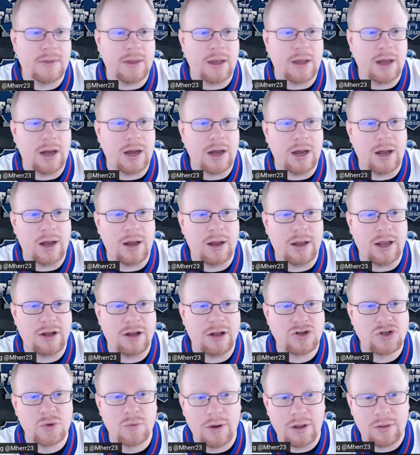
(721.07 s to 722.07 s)

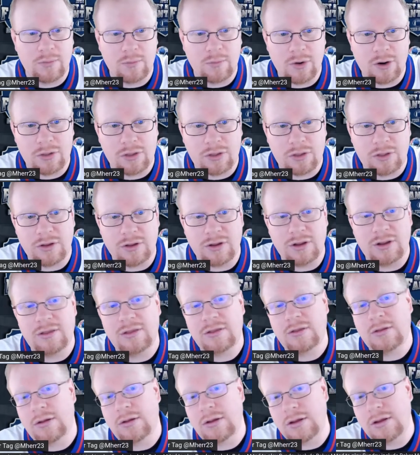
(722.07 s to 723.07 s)
Andrew Whitworth
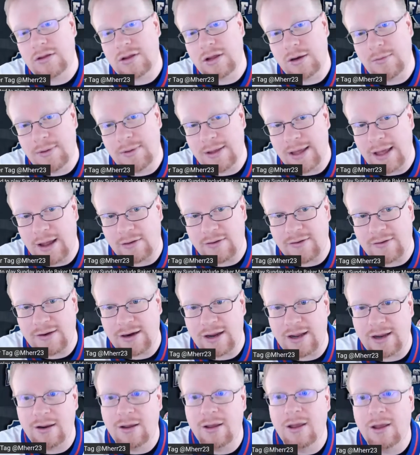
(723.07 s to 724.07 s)
is going to be out
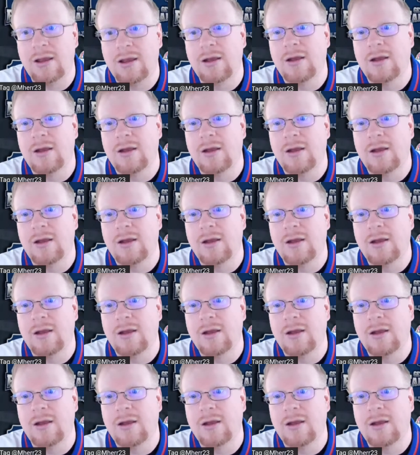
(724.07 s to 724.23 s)
today.